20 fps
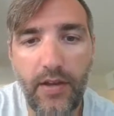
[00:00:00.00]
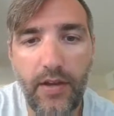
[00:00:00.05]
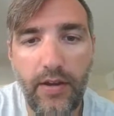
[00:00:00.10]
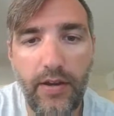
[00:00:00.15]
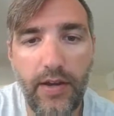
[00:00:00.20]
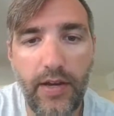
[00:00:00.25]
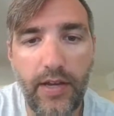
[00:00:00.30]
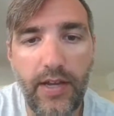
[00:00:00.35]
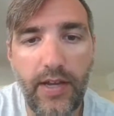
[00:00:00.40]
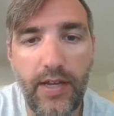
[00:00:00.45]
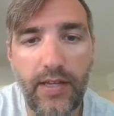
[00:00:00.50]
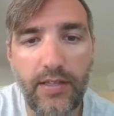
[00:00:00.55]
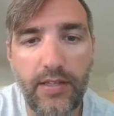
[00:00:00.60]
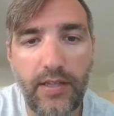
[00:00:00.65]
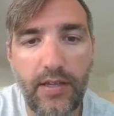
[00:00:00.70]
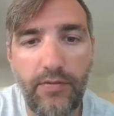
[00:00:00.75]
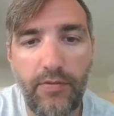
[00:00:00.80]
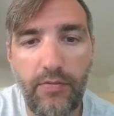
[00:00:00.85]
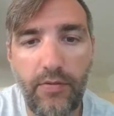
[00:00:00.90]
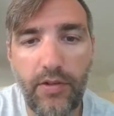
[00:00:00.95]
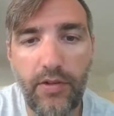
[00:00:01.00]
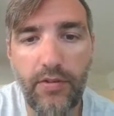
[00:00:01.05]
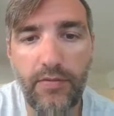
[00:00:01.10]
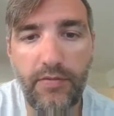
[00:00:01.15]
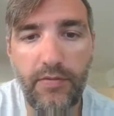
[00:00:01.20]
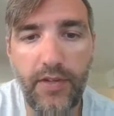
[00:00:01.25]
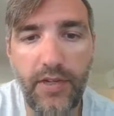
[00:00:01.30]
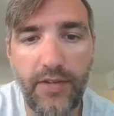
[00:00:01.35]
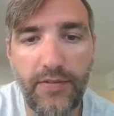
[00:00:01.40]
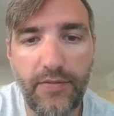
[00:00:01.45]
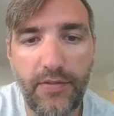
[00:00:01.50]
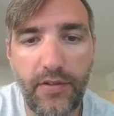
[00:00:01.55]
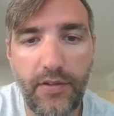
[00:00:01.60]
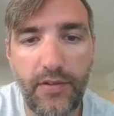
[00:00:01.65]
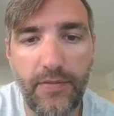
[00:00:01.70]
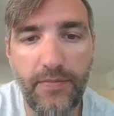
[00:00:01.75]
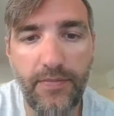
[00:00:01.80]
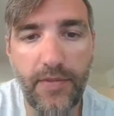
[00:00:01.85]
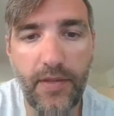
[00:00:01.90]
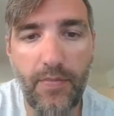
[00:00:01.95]
All right, guys. Have a wonderful
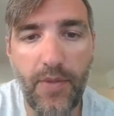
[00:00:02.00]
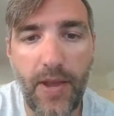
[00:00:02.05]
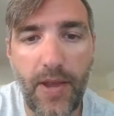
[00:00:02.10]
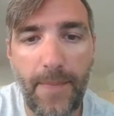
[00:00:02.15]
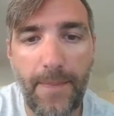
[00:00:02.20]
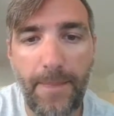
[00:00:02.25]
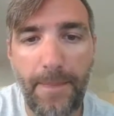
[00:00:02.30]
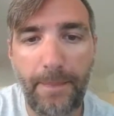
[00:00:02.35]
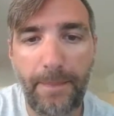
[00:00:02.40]
afternoon. Goodbye.